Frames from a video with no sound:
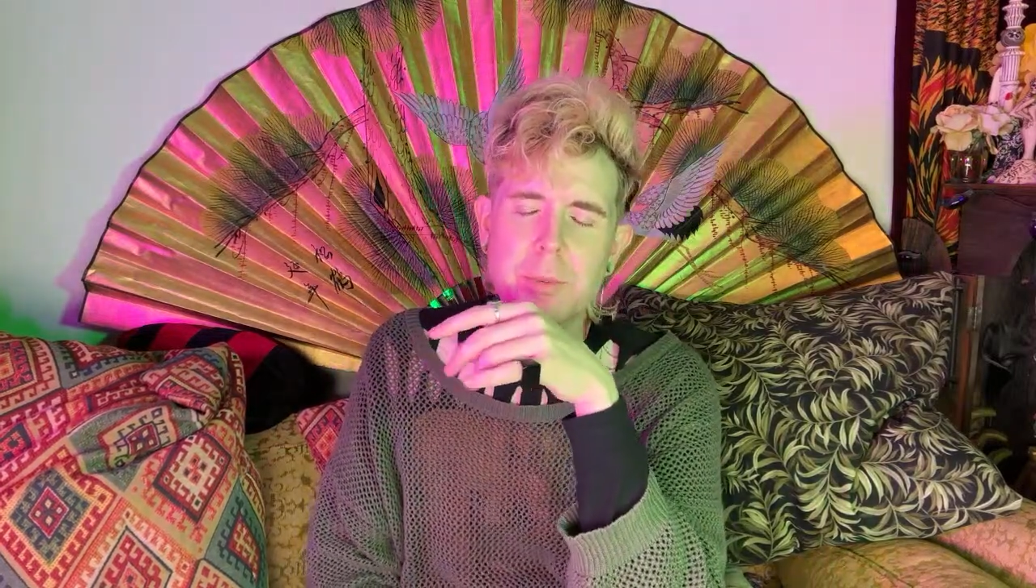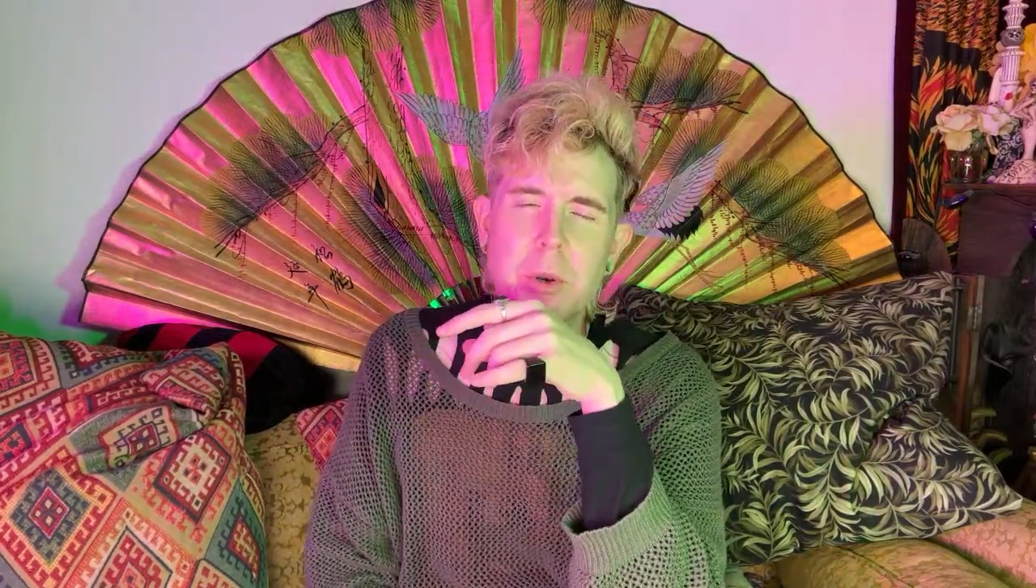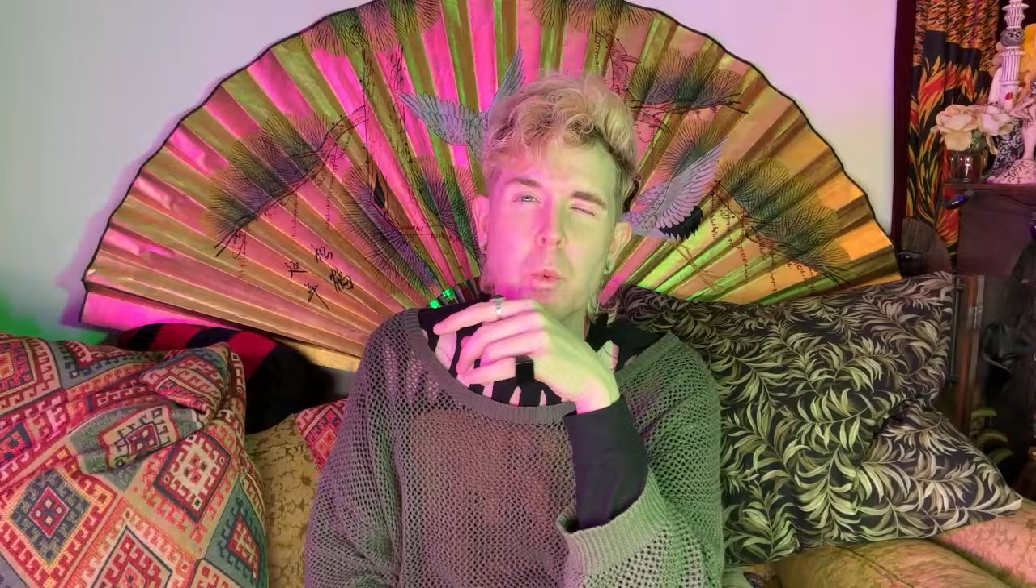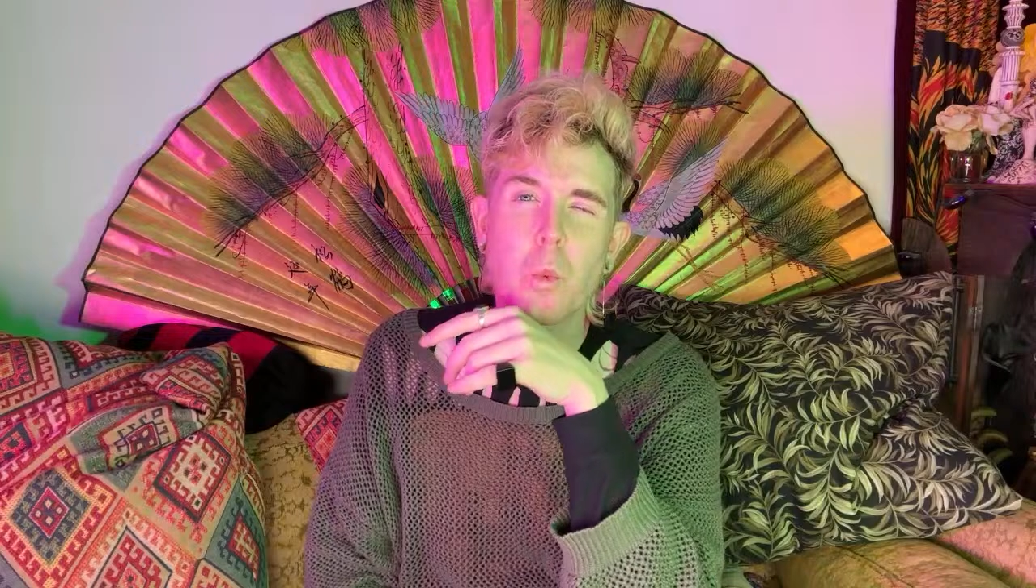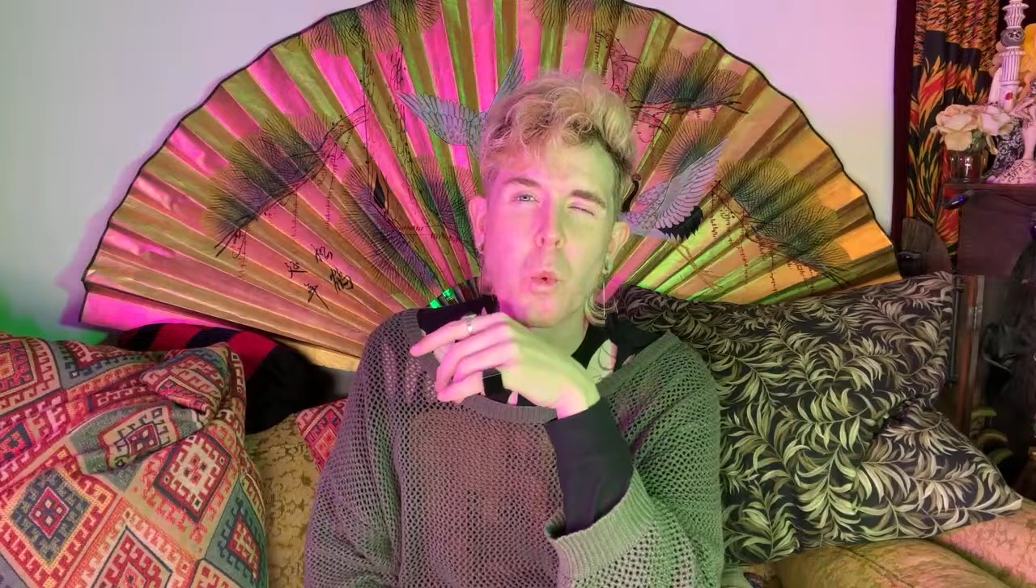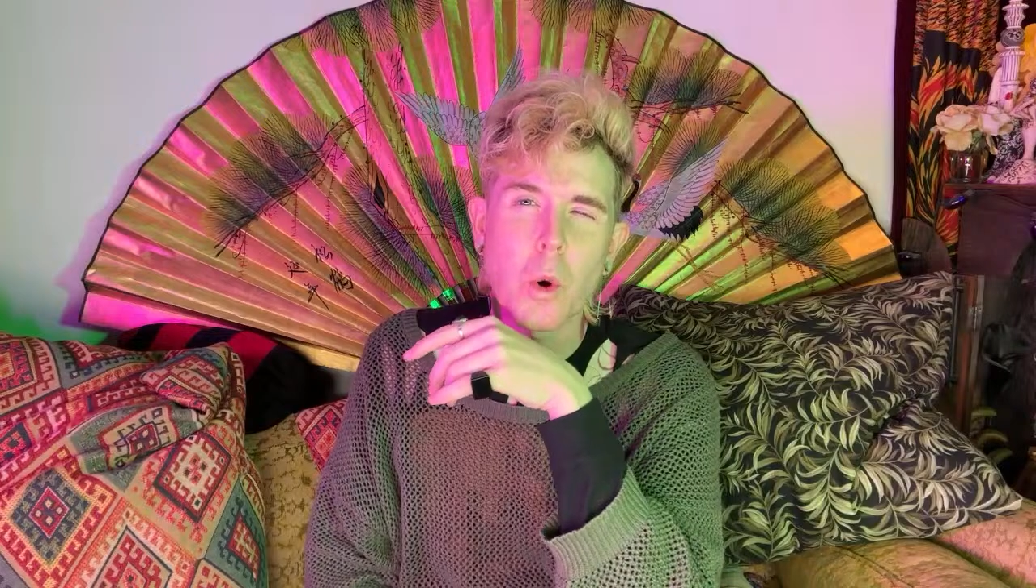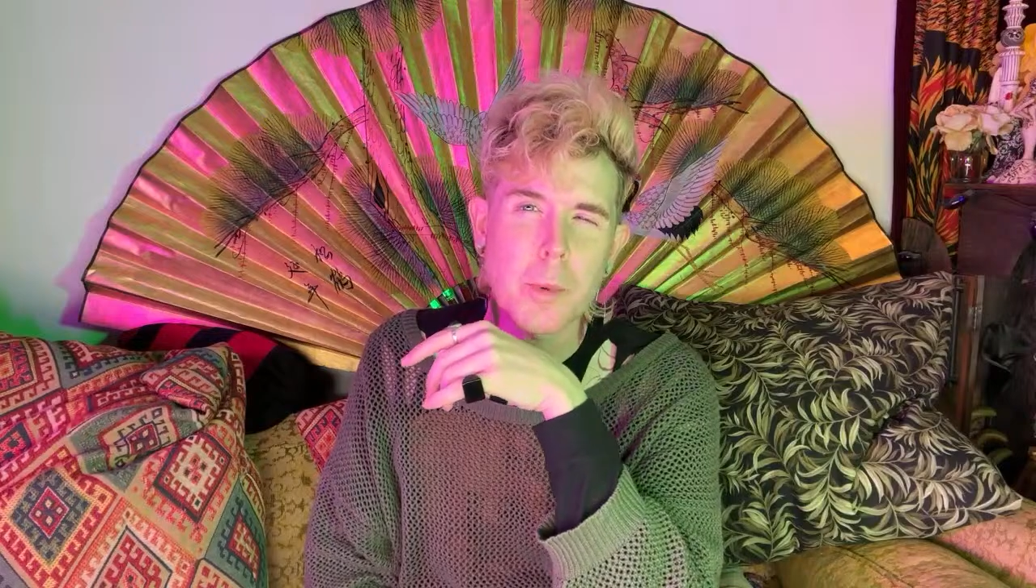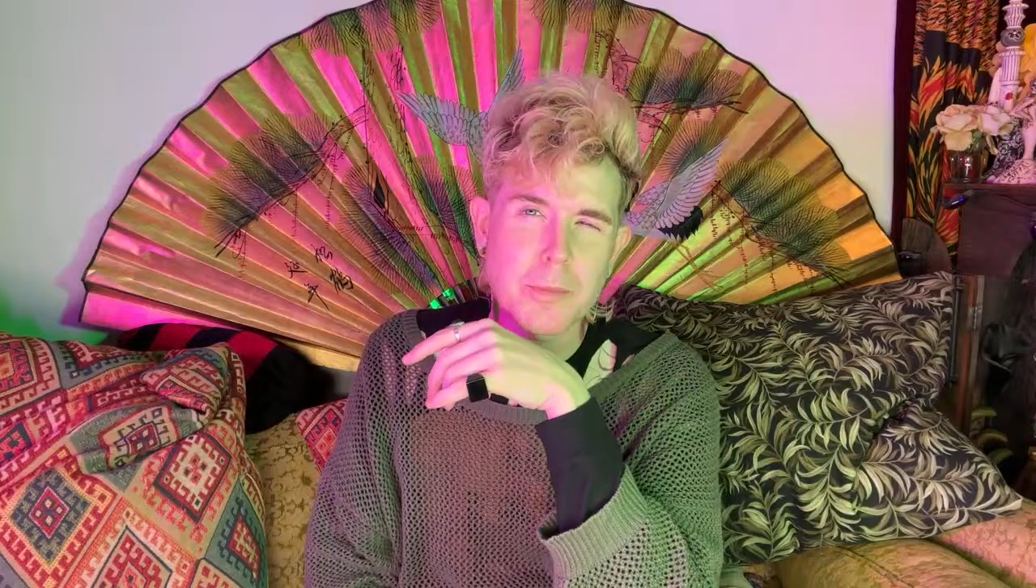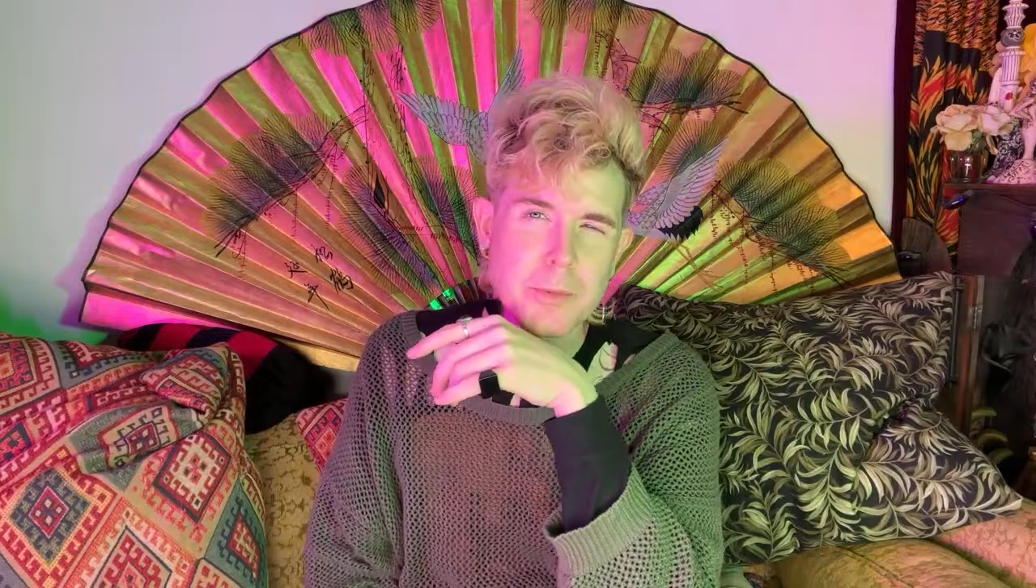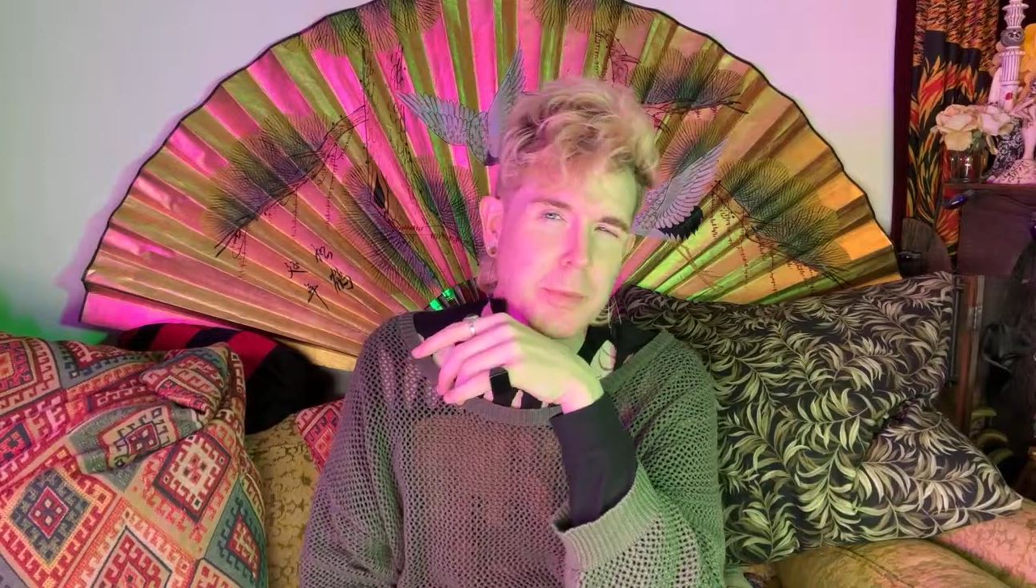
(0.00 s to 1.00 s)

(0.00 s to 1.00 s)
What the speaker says: been warped